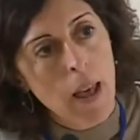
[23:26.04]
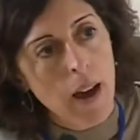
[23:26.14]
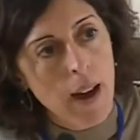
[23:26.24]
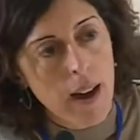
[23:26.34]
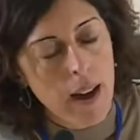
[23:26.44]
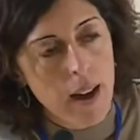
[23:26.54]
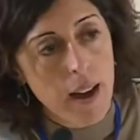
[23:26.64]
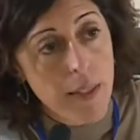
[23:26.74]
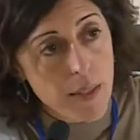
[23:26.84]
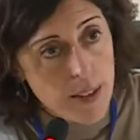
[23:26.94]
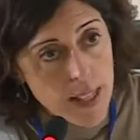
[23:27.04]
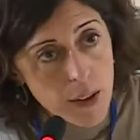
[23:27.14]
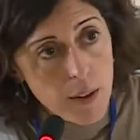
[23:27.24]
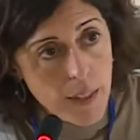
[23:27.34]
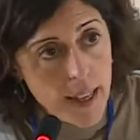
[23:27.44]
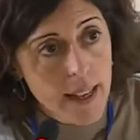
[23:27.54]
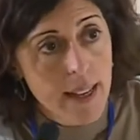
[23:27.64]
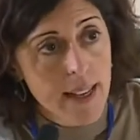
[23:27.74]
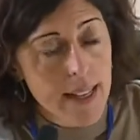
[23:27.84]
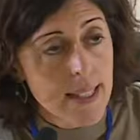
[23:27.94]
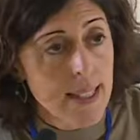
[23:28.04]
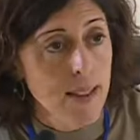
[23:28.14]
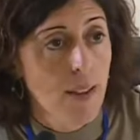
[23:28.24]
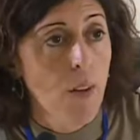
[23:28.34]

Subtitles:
And the second thing is